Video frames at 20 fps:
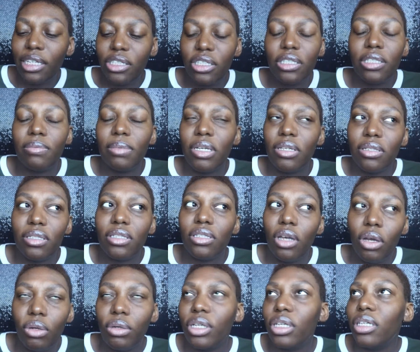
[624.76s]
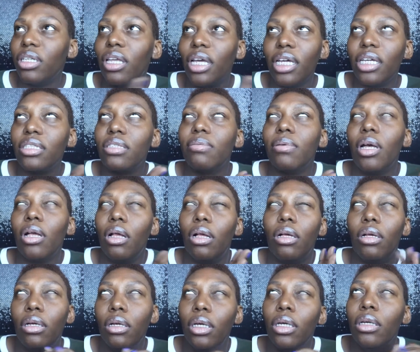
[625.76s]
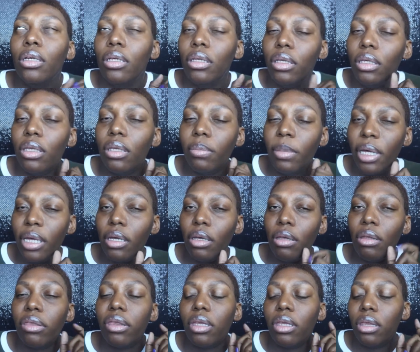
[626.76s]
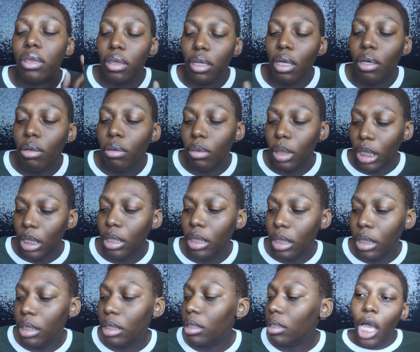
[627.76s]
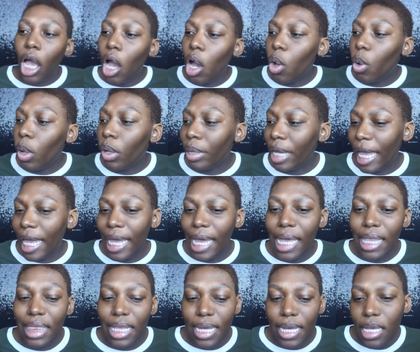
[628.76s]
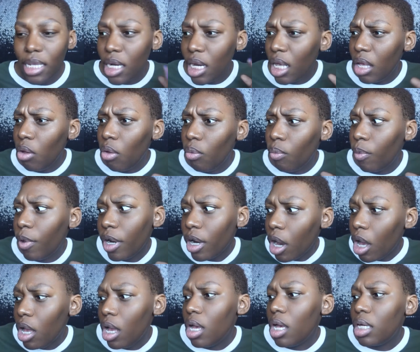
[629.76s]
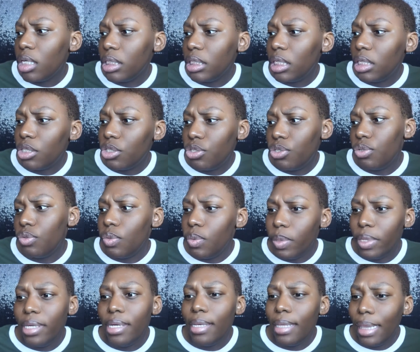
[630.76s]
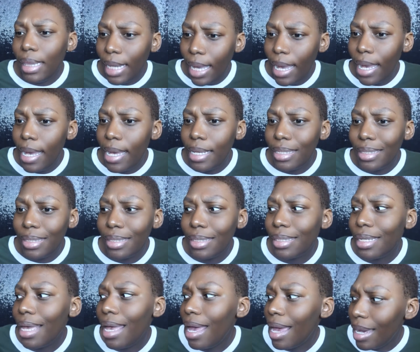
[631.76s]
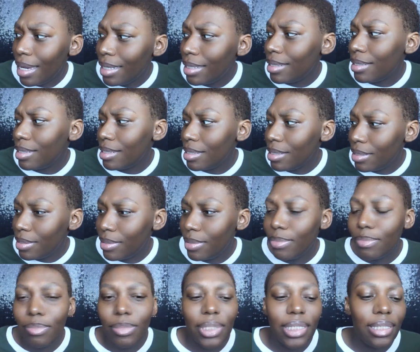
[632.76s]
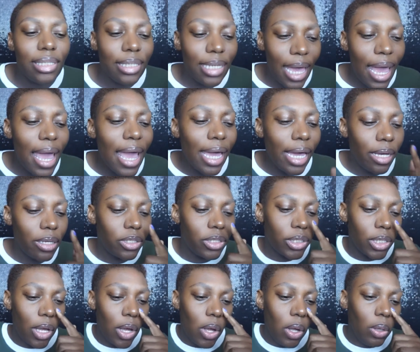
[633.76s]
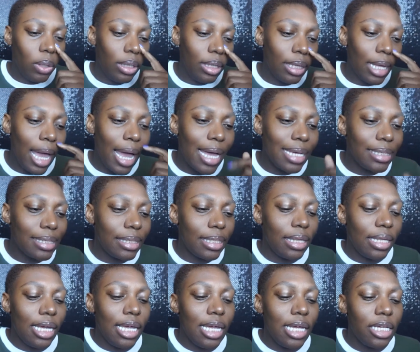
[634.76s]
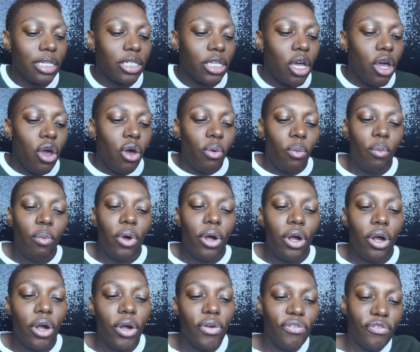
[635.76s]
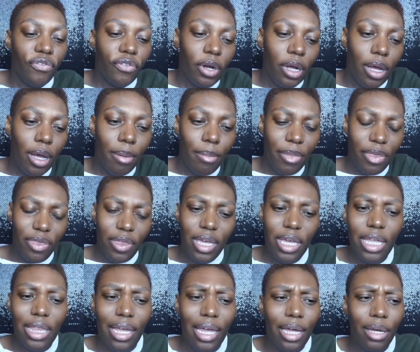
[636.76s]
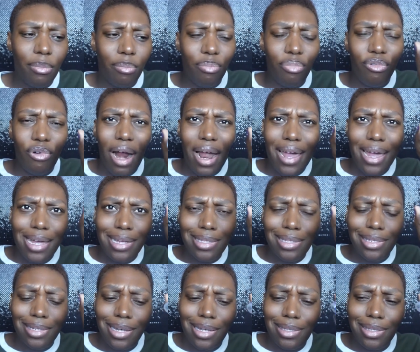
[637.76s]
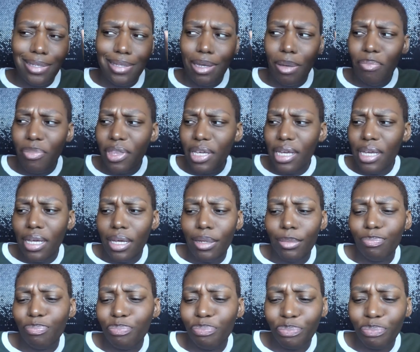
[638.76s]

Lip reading: it just smells so good. Like it smells so good. Oh, okay, and then we're on to the last items. Yay. So the last things were from the like Bright and something